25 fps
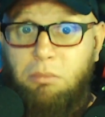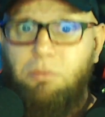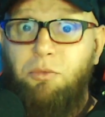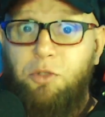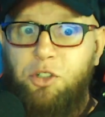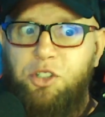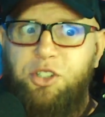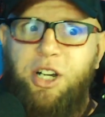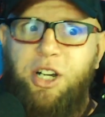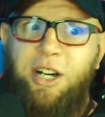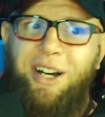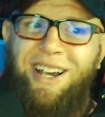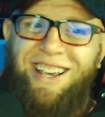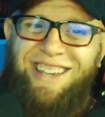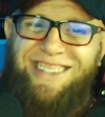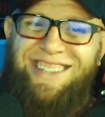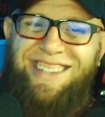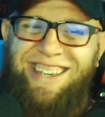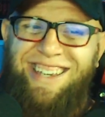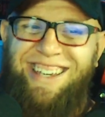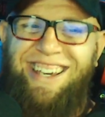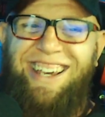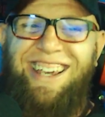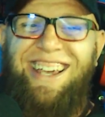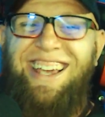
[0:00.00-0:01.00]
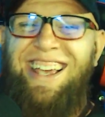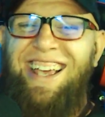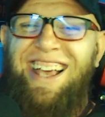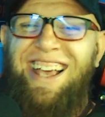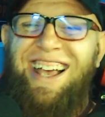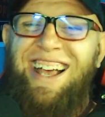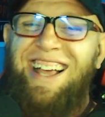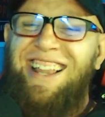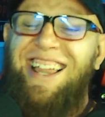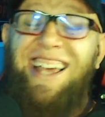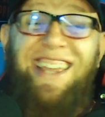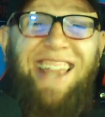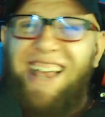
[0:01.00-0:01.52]
Seriously,
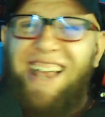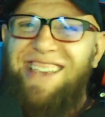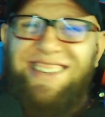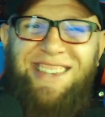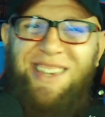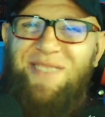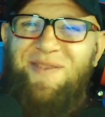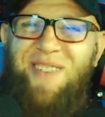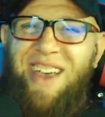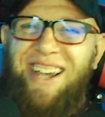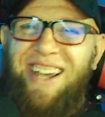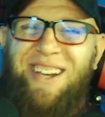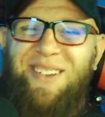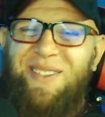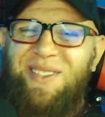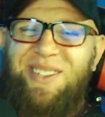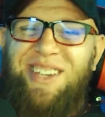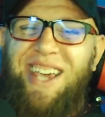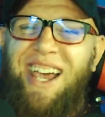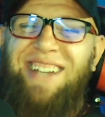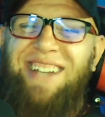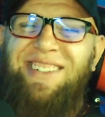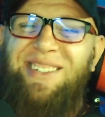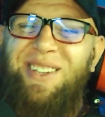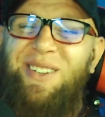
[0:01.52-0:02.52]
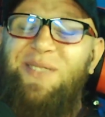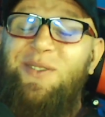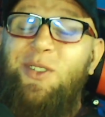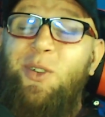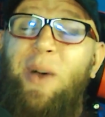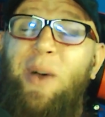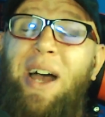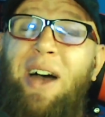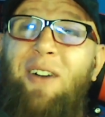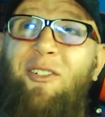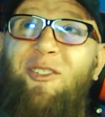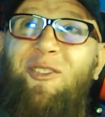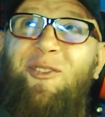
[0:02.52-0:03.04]
like that's the main objective. You
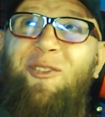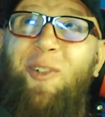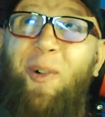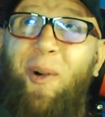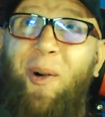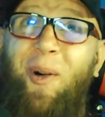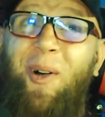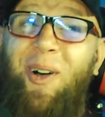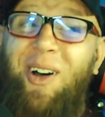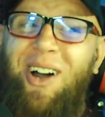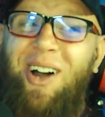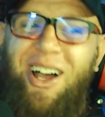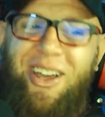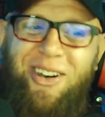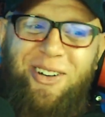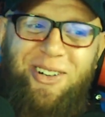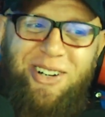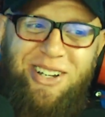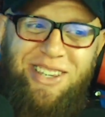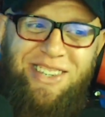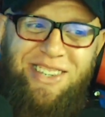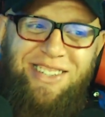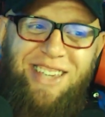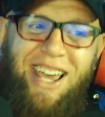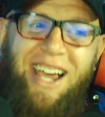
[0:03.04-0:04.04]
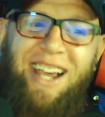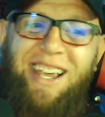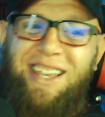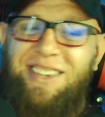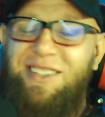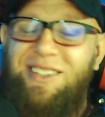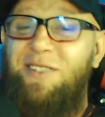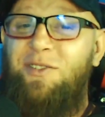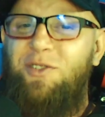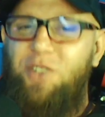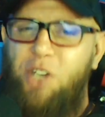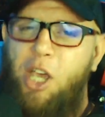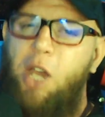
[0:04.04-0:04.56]
have four hundred seconds
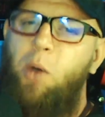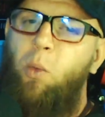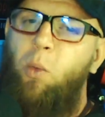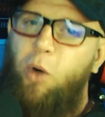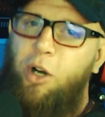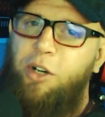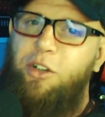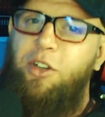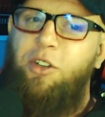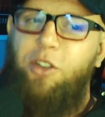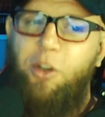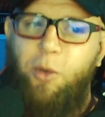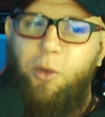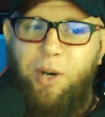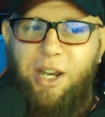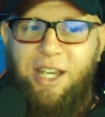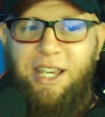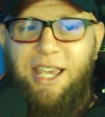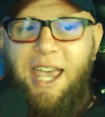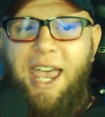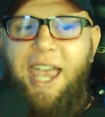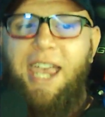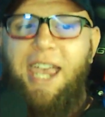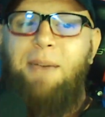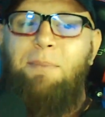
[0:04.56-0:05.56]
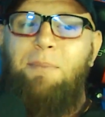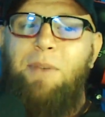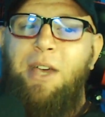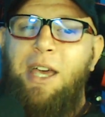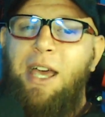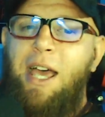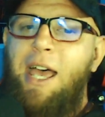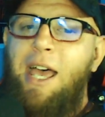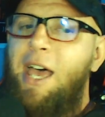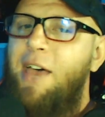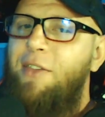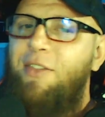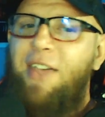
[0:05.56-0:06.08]
of gen work to do in a game.
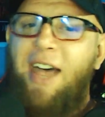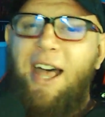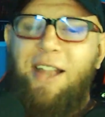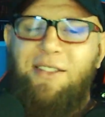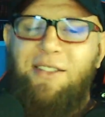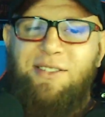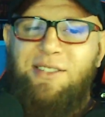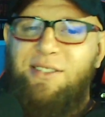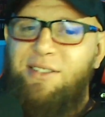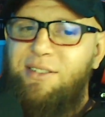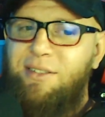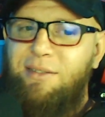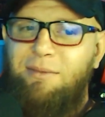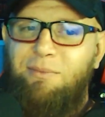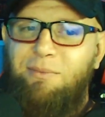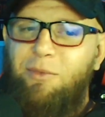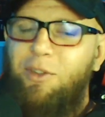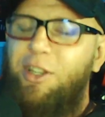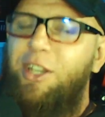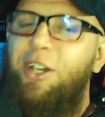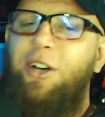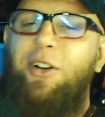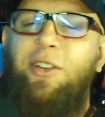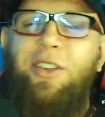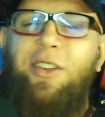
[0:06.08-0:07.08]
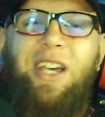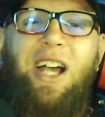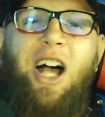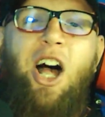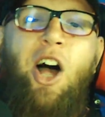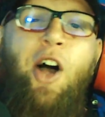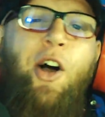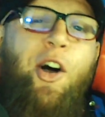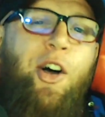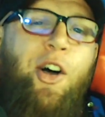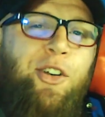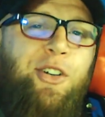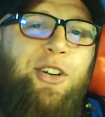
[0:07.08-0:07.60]
That's literally one
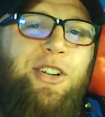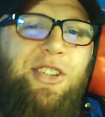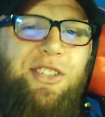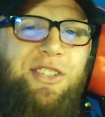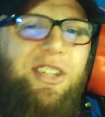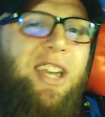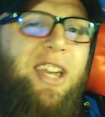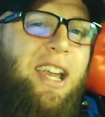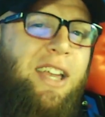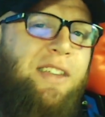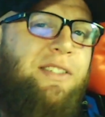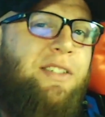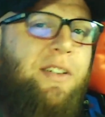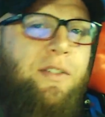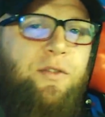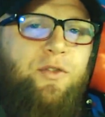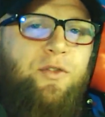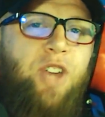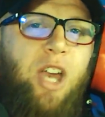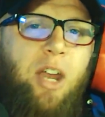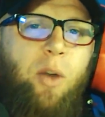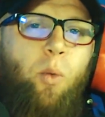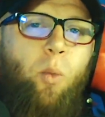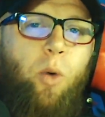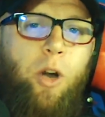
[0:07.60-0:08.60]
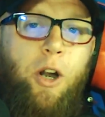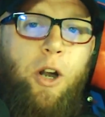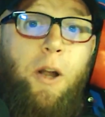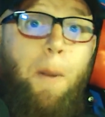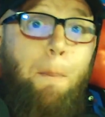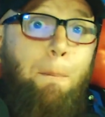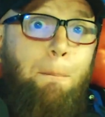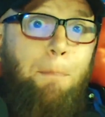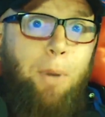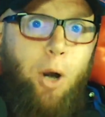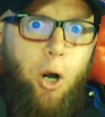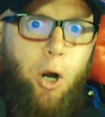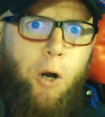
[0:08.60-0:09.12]
hundred seconds of gen work
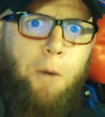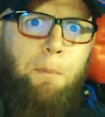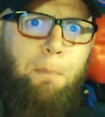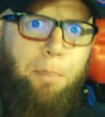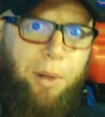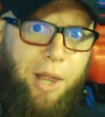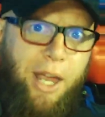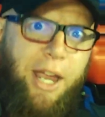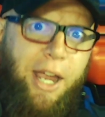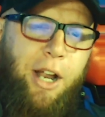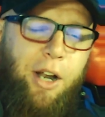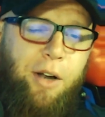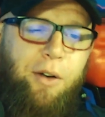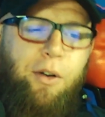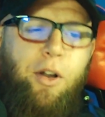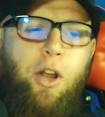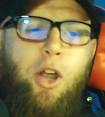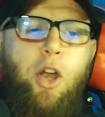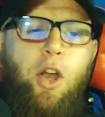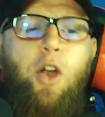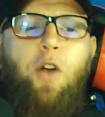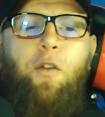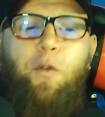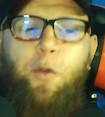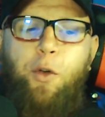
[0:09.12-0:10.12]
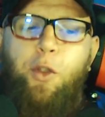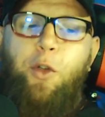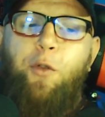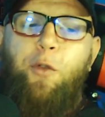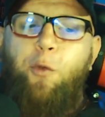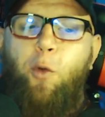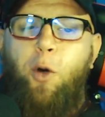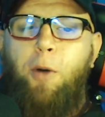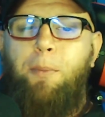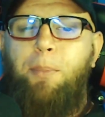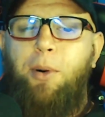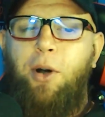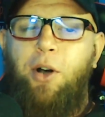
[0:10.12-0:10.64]
per player for the
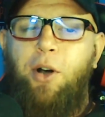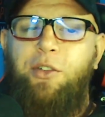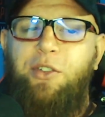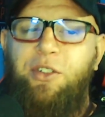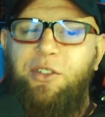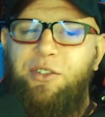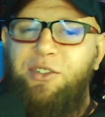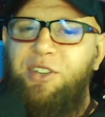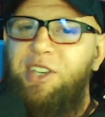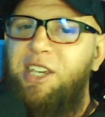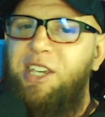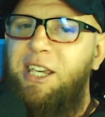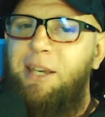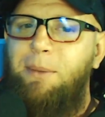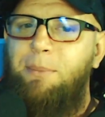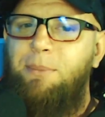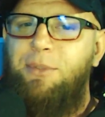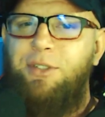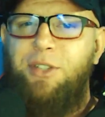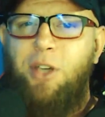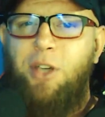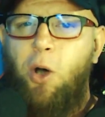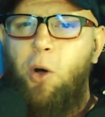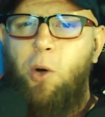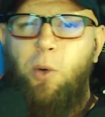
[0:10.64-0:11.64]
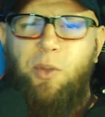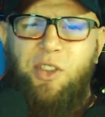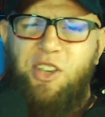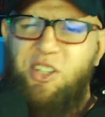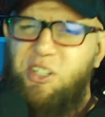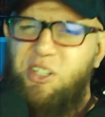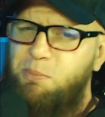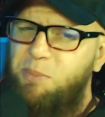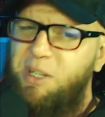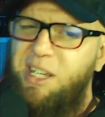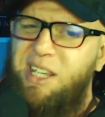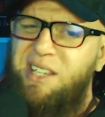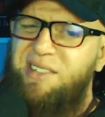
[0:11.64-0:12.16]
four person team. So
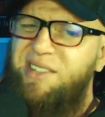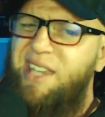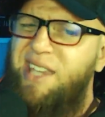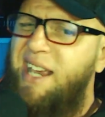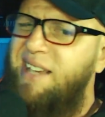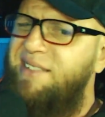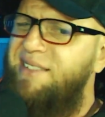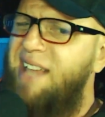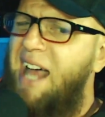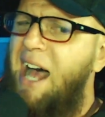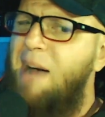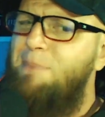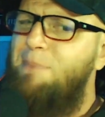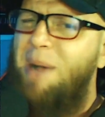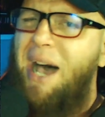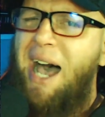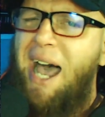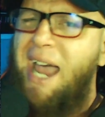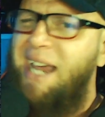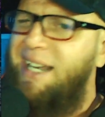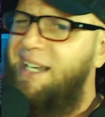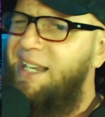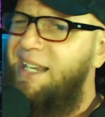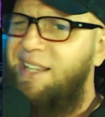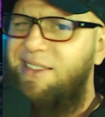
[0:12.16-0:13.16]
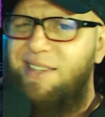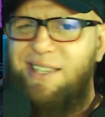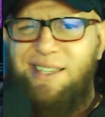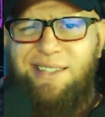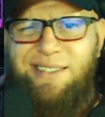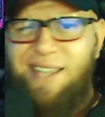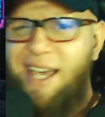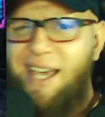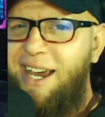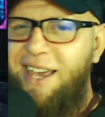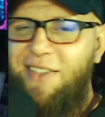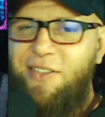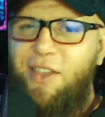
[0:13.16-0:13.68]
this means like stop hiding the
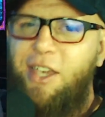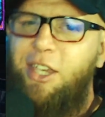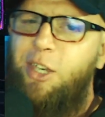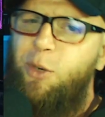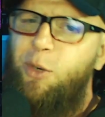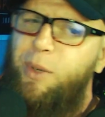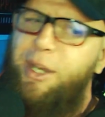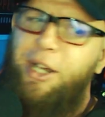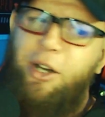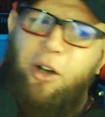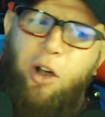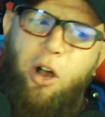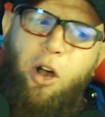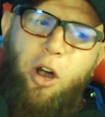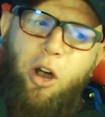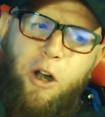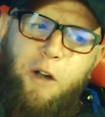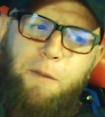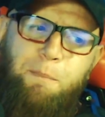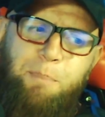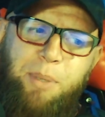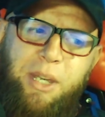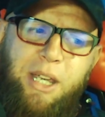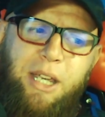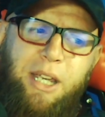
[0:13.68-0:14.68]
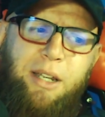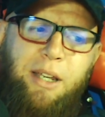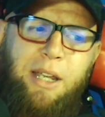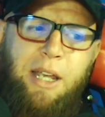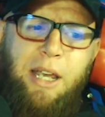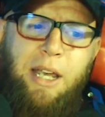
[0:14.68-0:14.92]
second that you hear a heartbeat